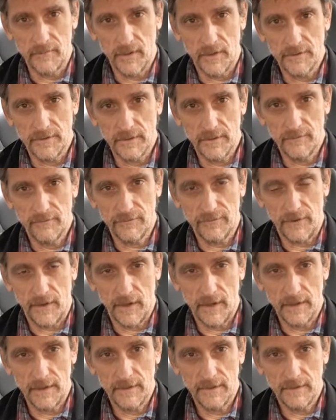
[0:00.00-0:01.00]
I did
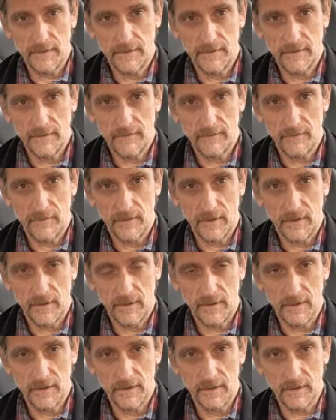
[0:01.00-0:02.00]
find
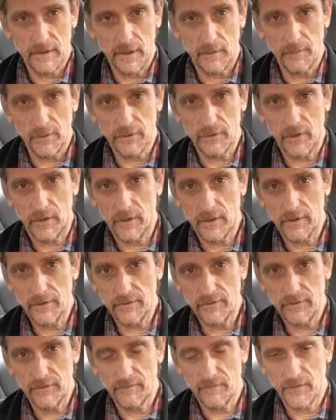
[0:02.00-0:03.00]
a couple of
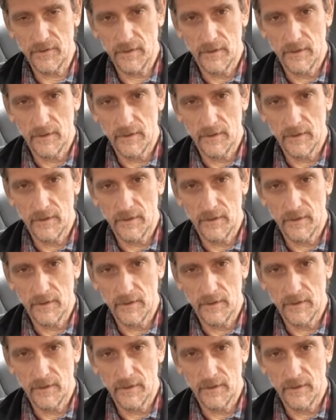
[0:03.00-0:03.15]
cars.